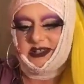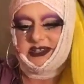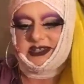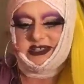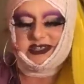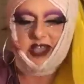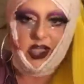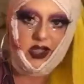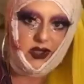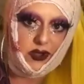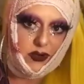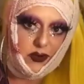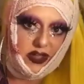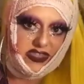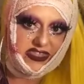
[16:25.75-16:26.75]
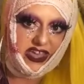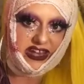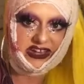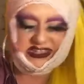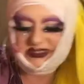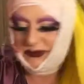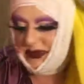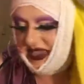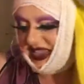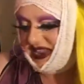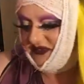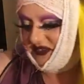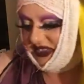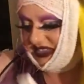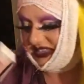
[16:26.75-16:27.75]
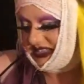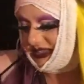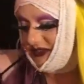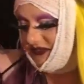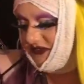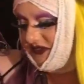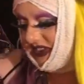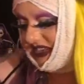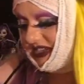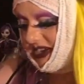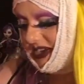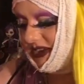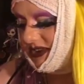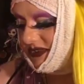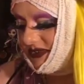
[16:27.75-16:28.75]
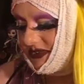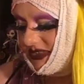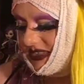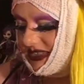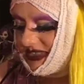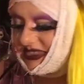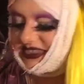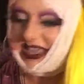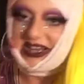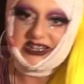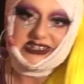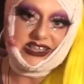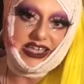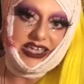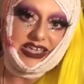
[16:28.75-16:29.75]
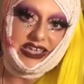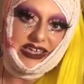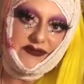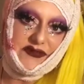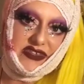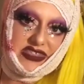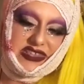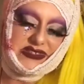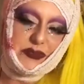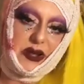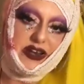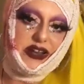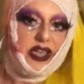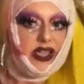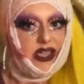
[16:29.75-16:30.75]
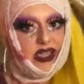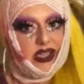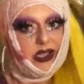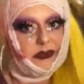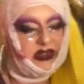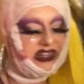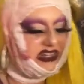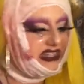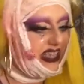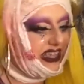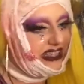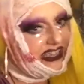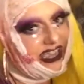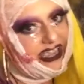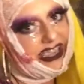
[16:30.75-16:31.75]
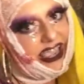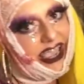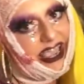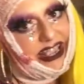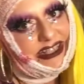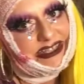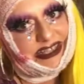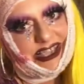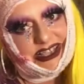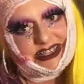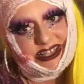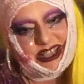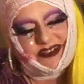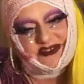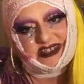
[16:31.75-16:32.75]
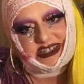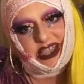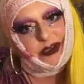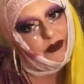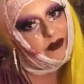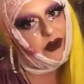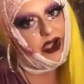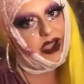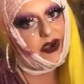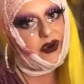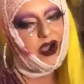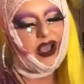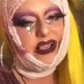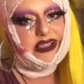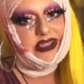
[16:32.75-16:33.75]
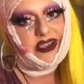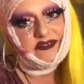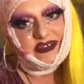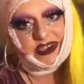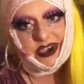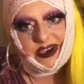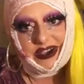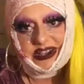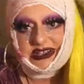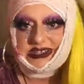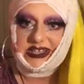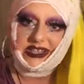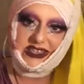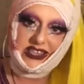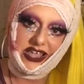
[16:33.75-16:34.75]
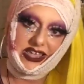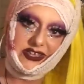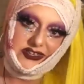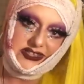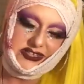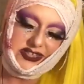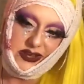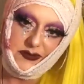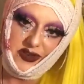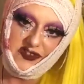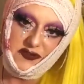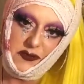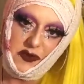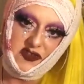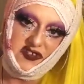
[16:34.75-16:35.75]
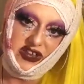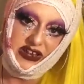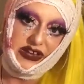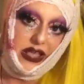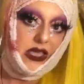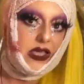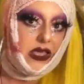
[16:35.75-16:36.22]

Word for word: So that is me for this little video. That is it for this one. I'm going to say take care, stay safe, stay well. I love you guys. Thank you so much for watching.